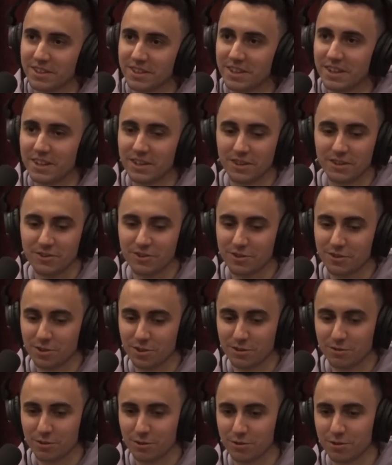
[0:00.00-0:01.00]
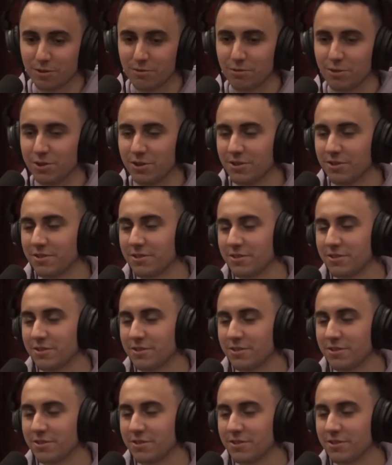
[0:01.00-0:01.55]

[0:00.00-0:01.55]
It, yeah, they just leave it on the rails.